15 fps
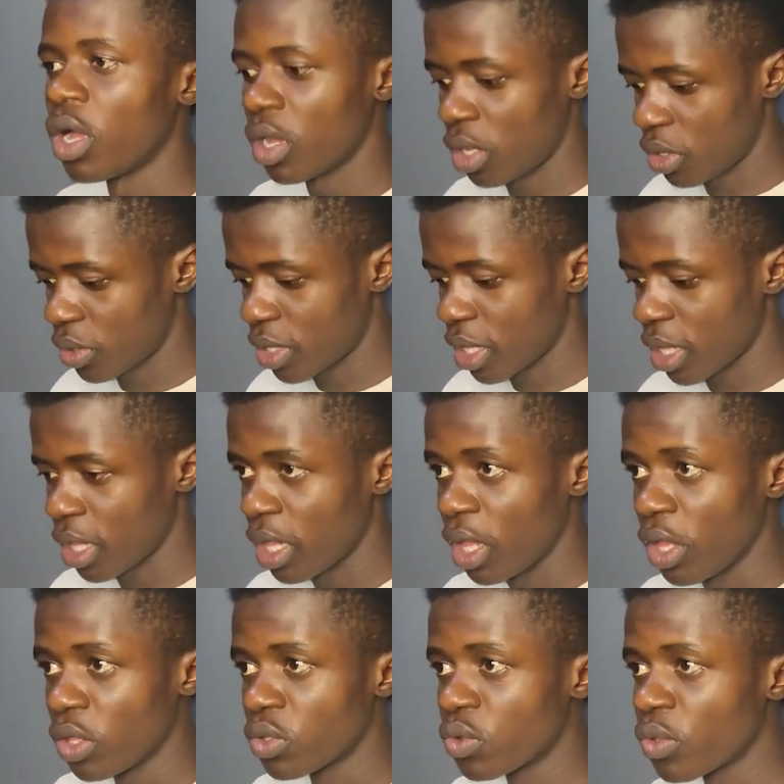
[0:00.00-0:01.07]
Okay,
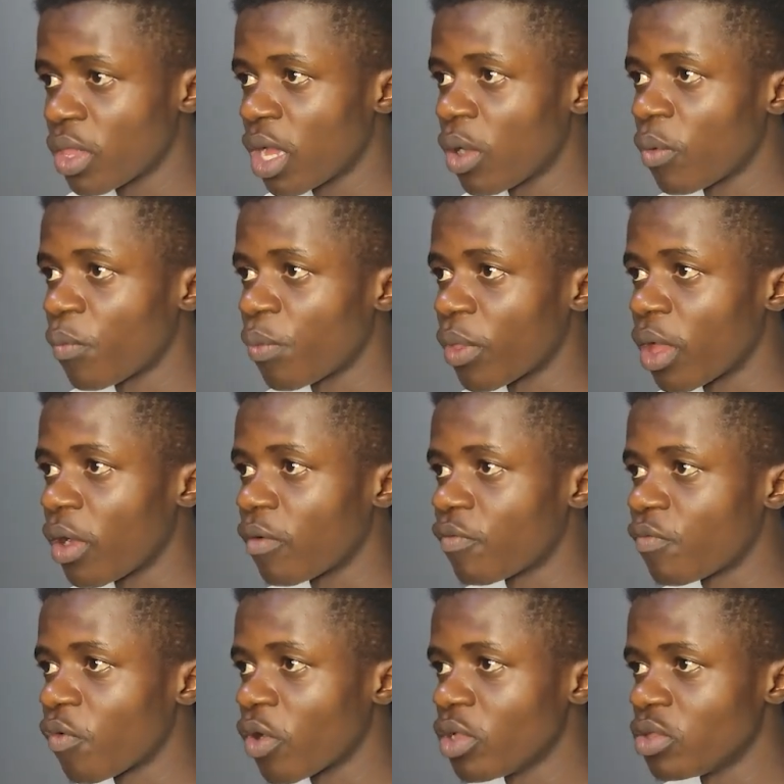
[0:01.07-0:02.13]
so now
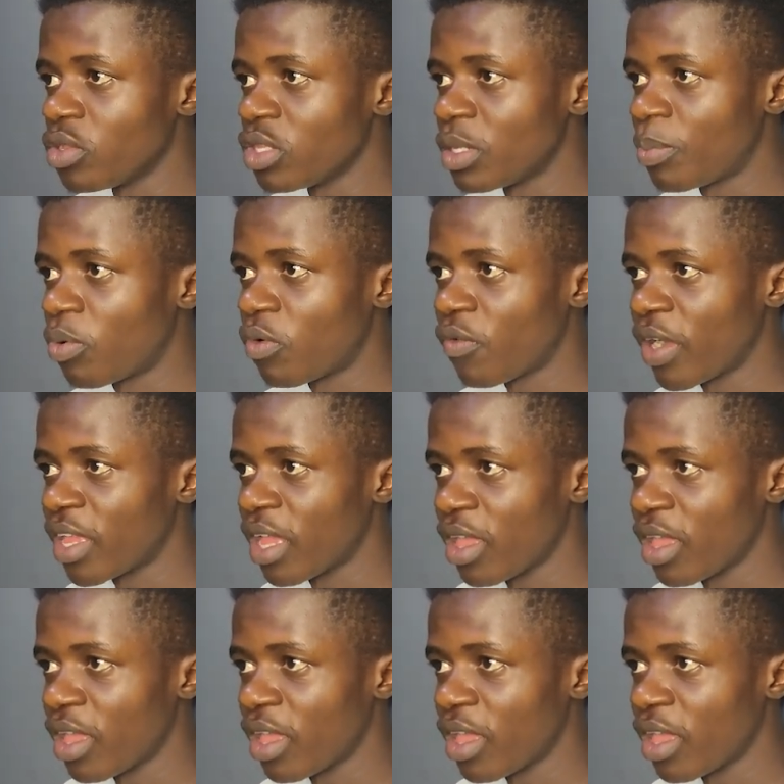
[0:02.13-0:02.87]
for you to use the provider,